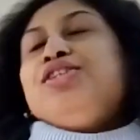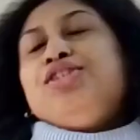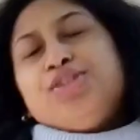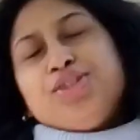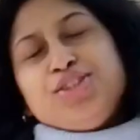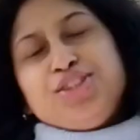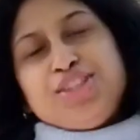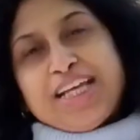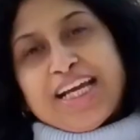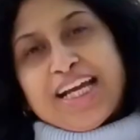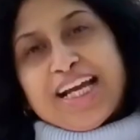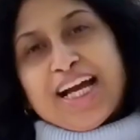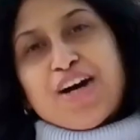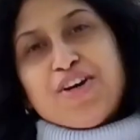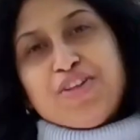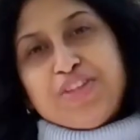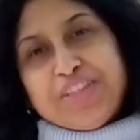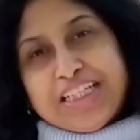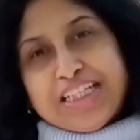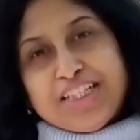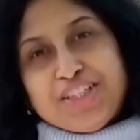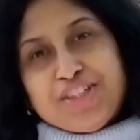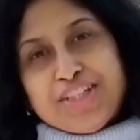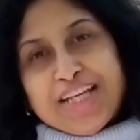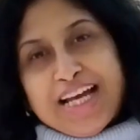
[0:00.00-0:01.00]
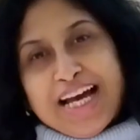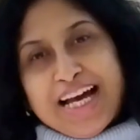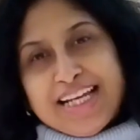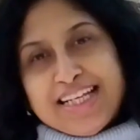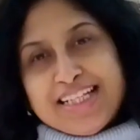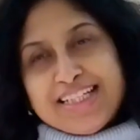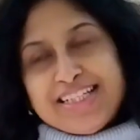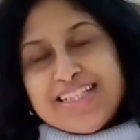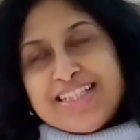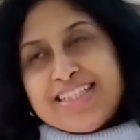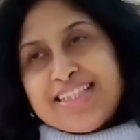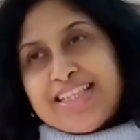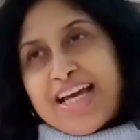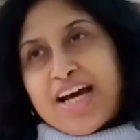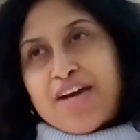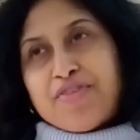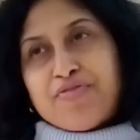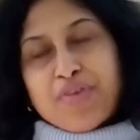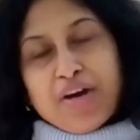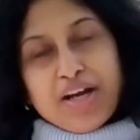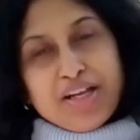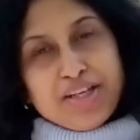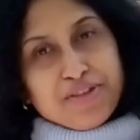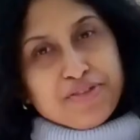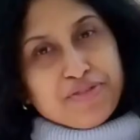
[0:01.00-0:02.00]
Do check out their channels. They
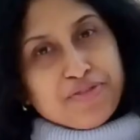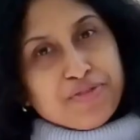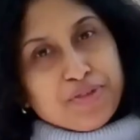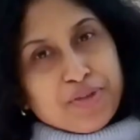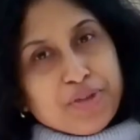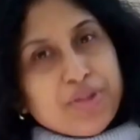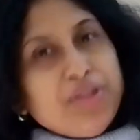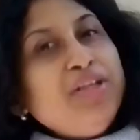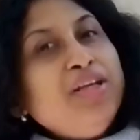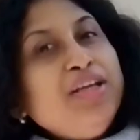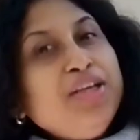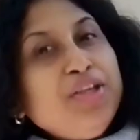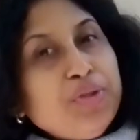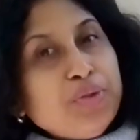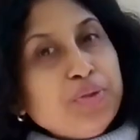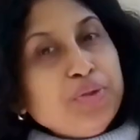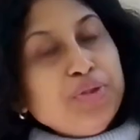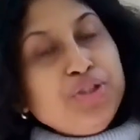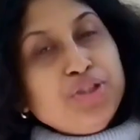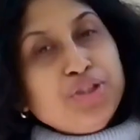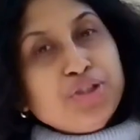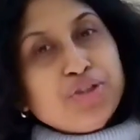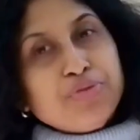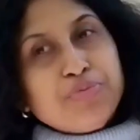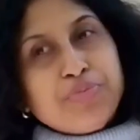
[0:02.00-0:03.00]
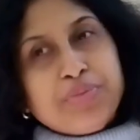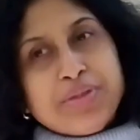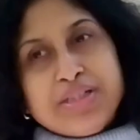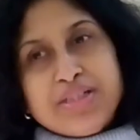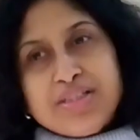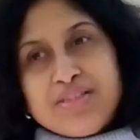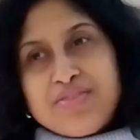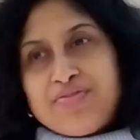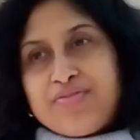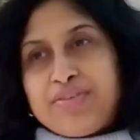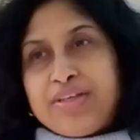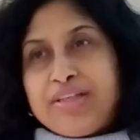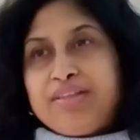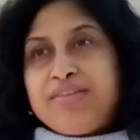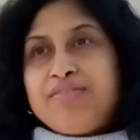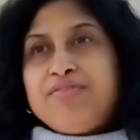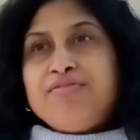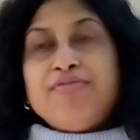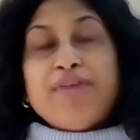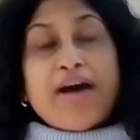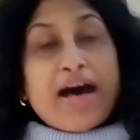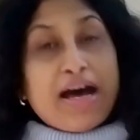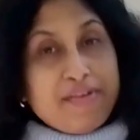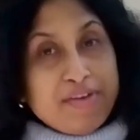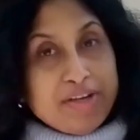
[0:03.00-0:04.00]
are wonderful YouTubers
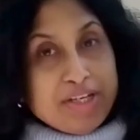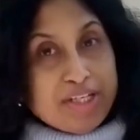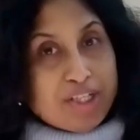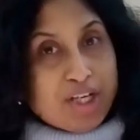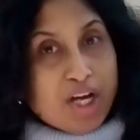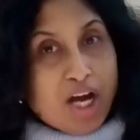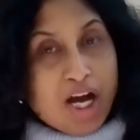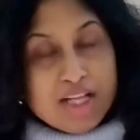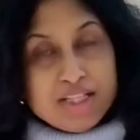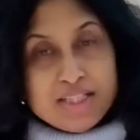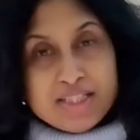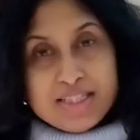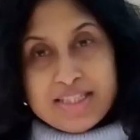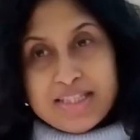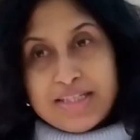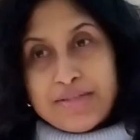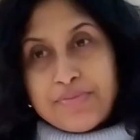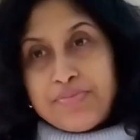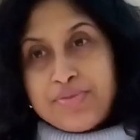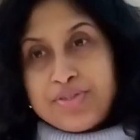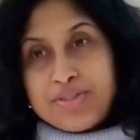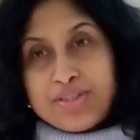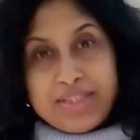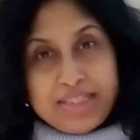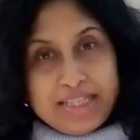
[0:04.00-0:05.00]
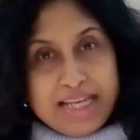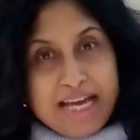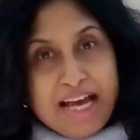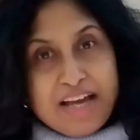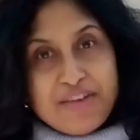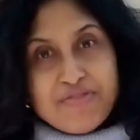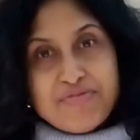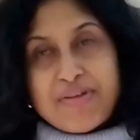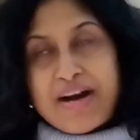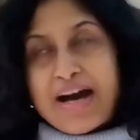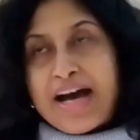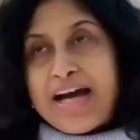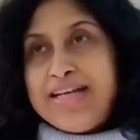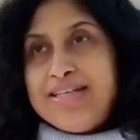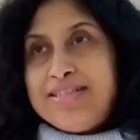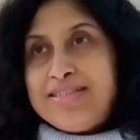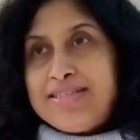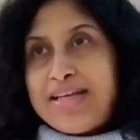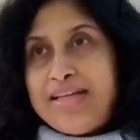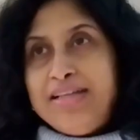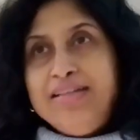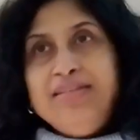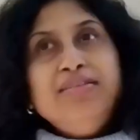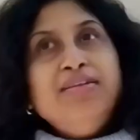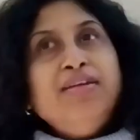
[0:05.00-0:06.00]
with varied concepts,
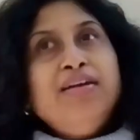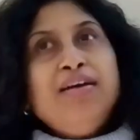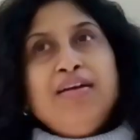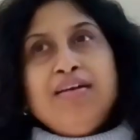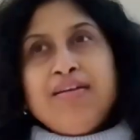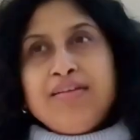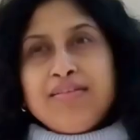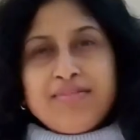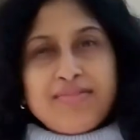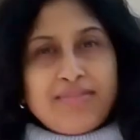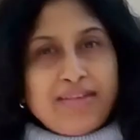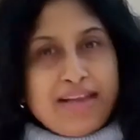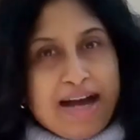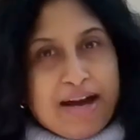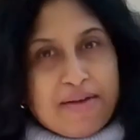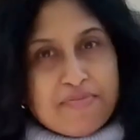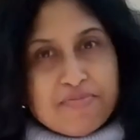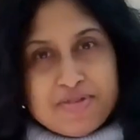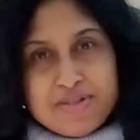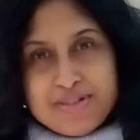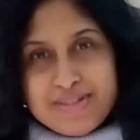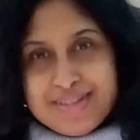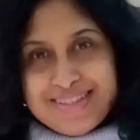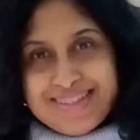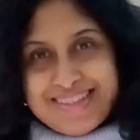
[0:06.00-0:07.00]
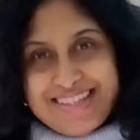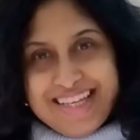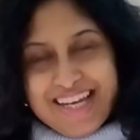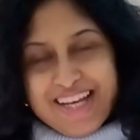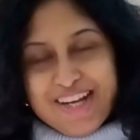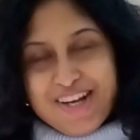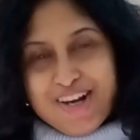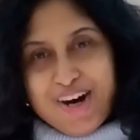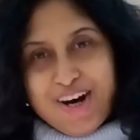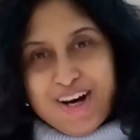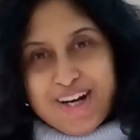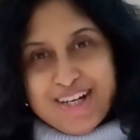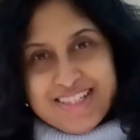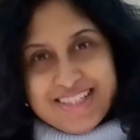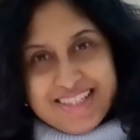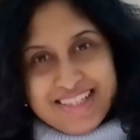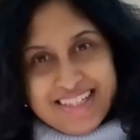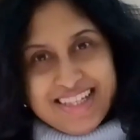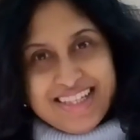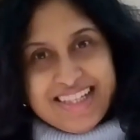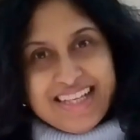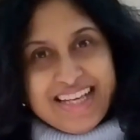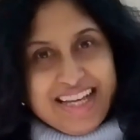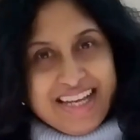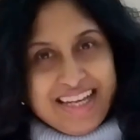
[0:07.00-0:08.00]
DIYs and glamorous decors
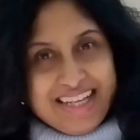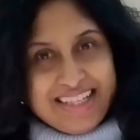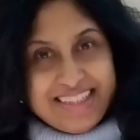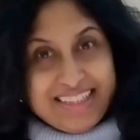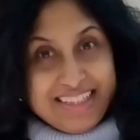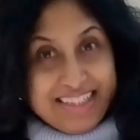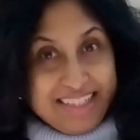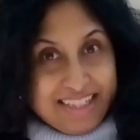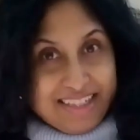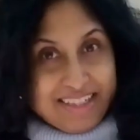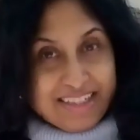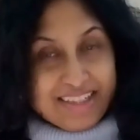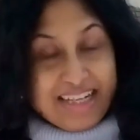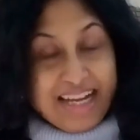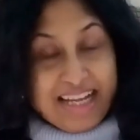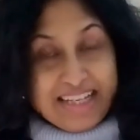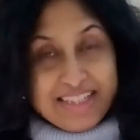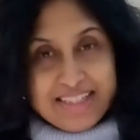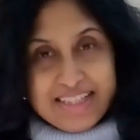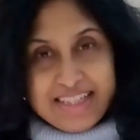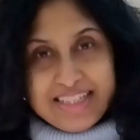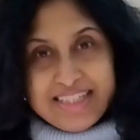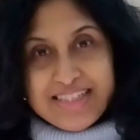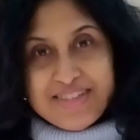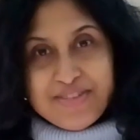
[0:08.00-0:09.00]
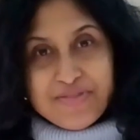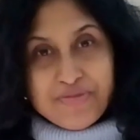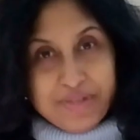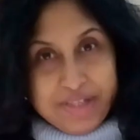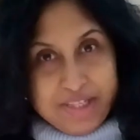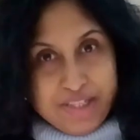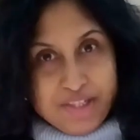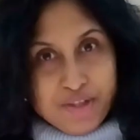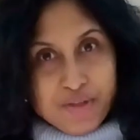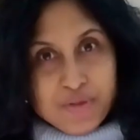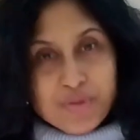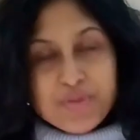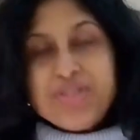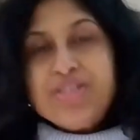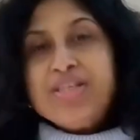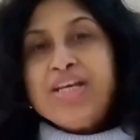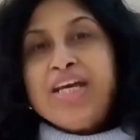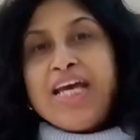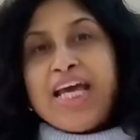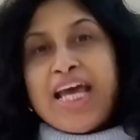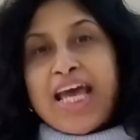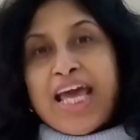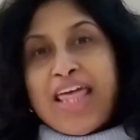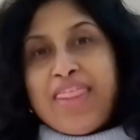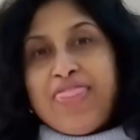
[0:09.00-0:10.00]
in their content videos
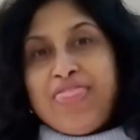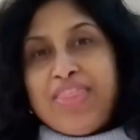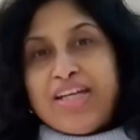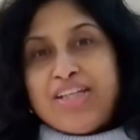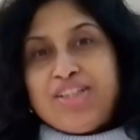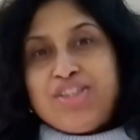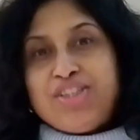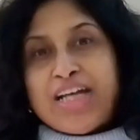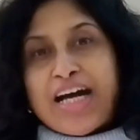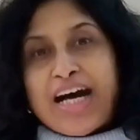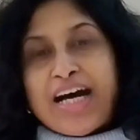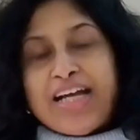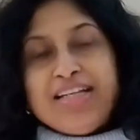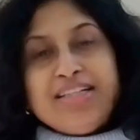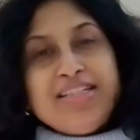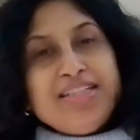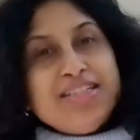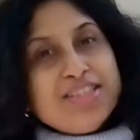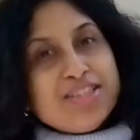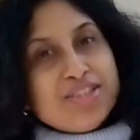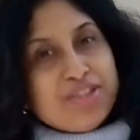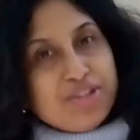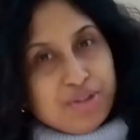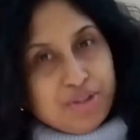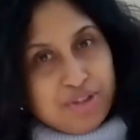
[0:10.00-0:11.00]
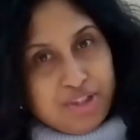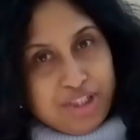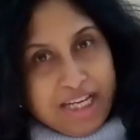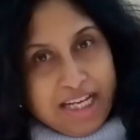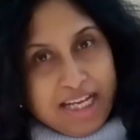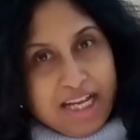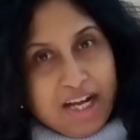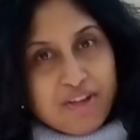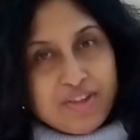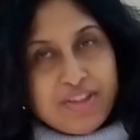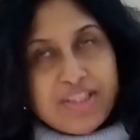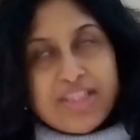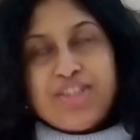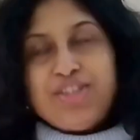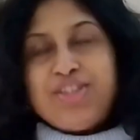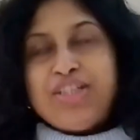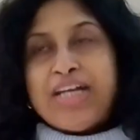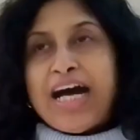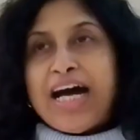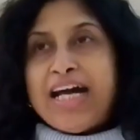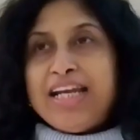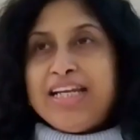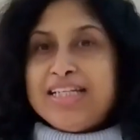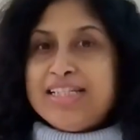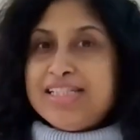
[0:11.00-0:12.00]
in their channels. Do check out their
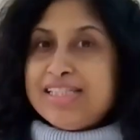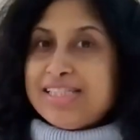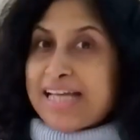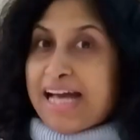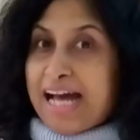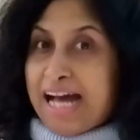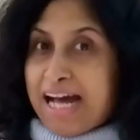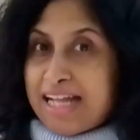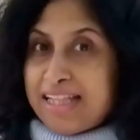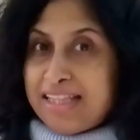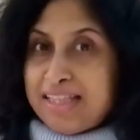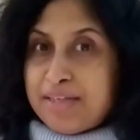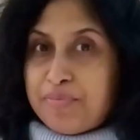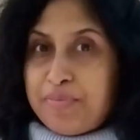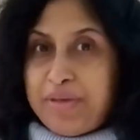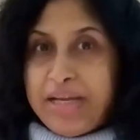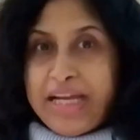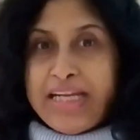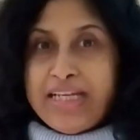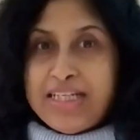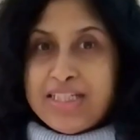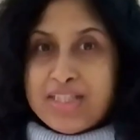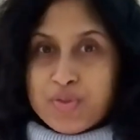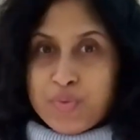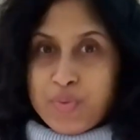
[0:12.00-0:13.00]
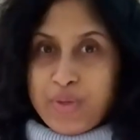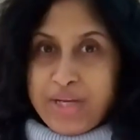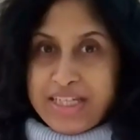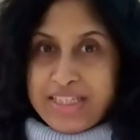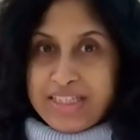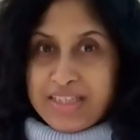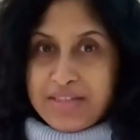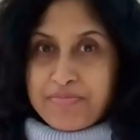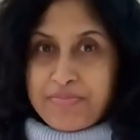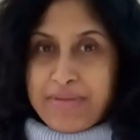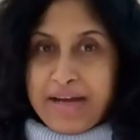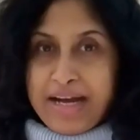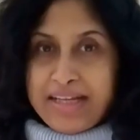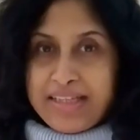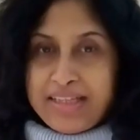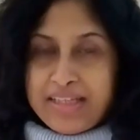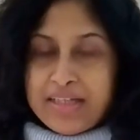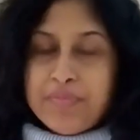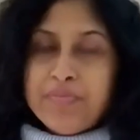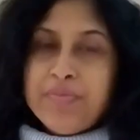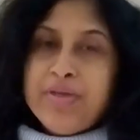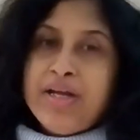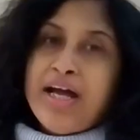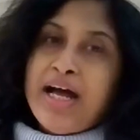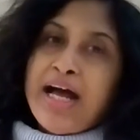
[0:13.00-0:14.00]
channels and the playlist created by
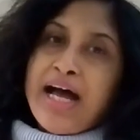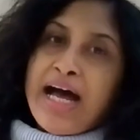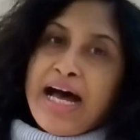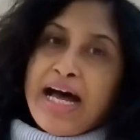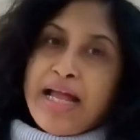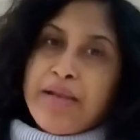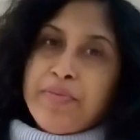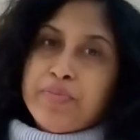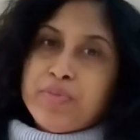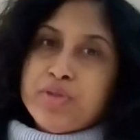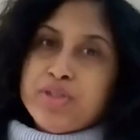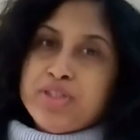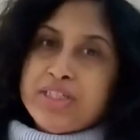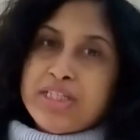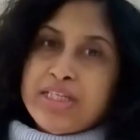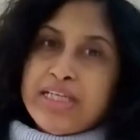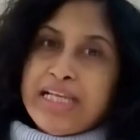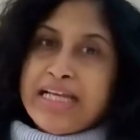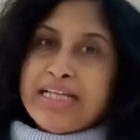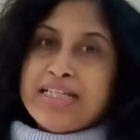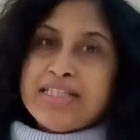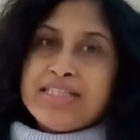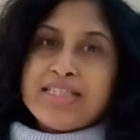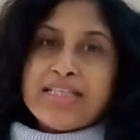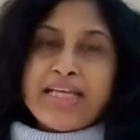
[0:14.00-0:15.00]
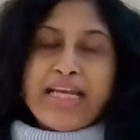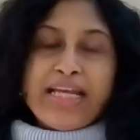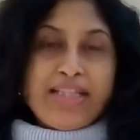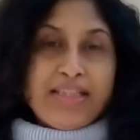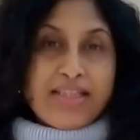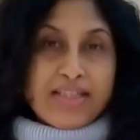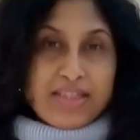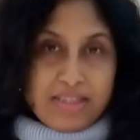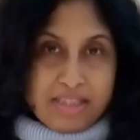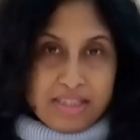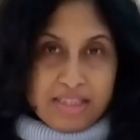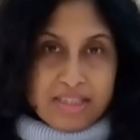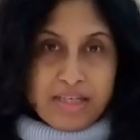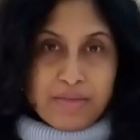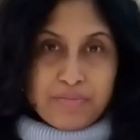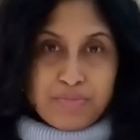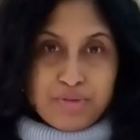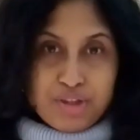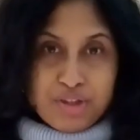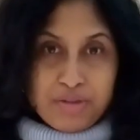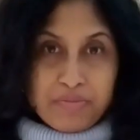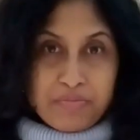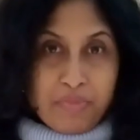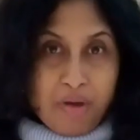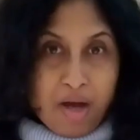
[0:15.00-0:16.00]
them. I'll put links in the
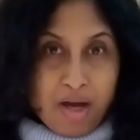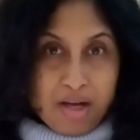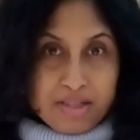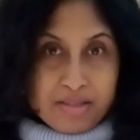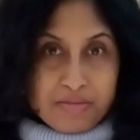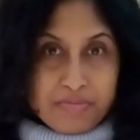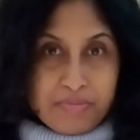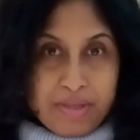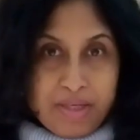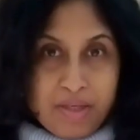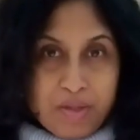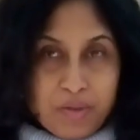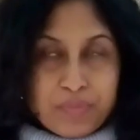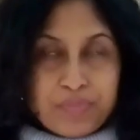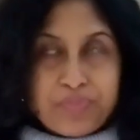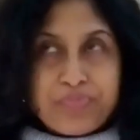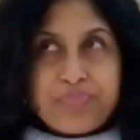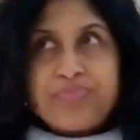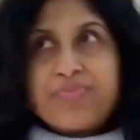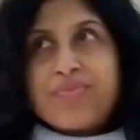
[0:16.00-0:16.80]
description box below.